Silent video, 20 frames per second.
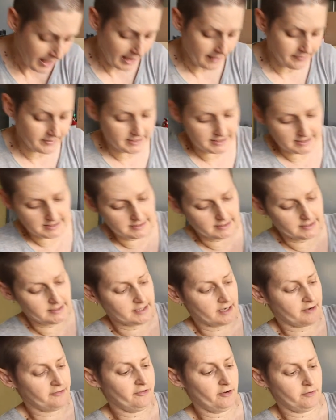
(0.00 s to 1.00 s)
and this is the
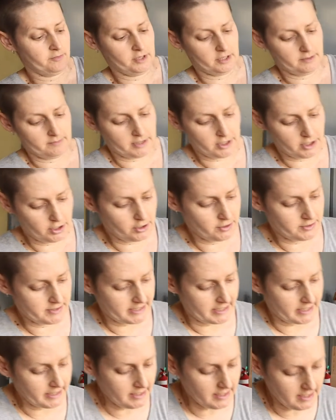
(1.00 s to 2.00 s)
stuff I'm going to be
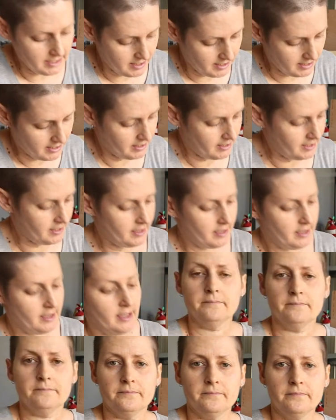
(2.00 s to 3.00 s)
using.
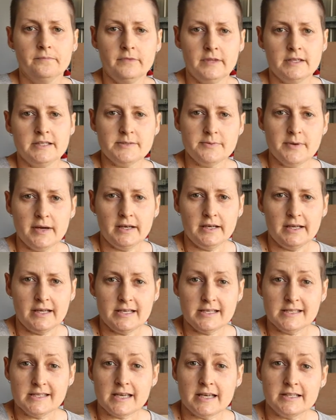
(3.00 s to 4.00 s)
This one
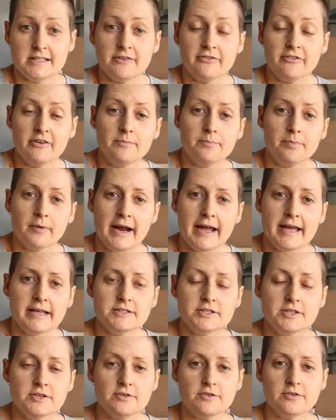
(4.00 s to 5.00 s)
is a different
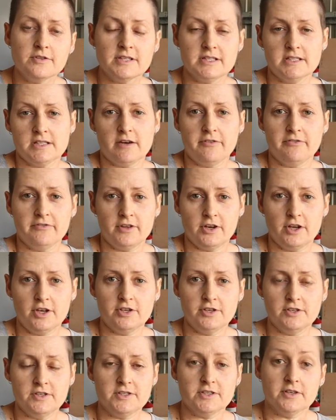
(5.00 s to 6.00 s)
brand to the stuff that I
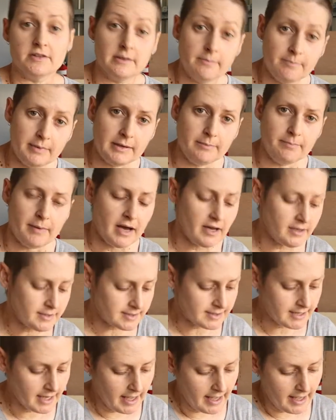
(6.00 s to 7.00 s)
used on the big
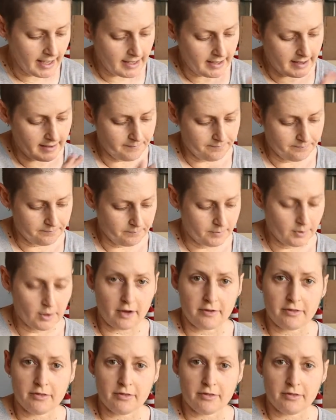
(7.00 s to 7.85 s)
bus, um, but I